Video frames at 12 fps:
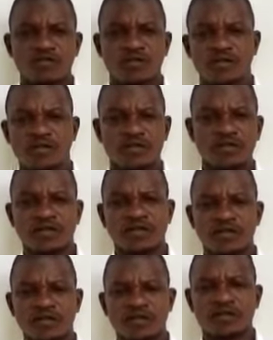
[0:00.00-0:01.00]
beef
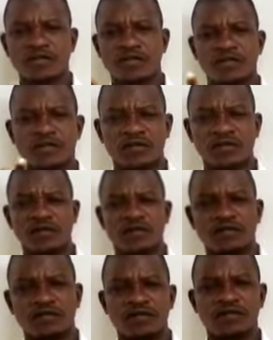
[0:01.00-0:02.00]
extract,
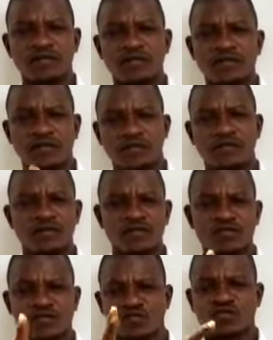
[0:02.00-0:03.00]
2 grams
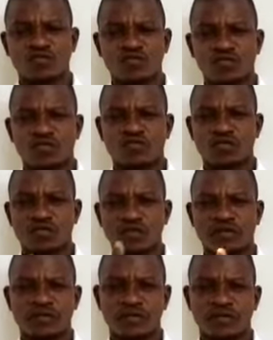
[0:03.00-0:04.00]
yeast extract,
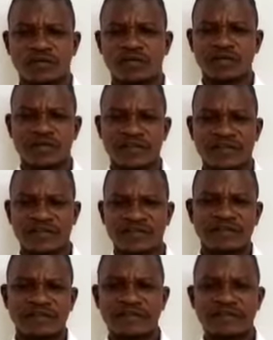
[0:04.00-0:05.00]
and 5
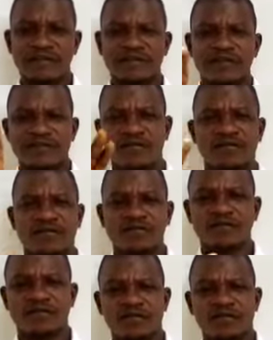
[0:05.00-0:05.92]
grams peptone.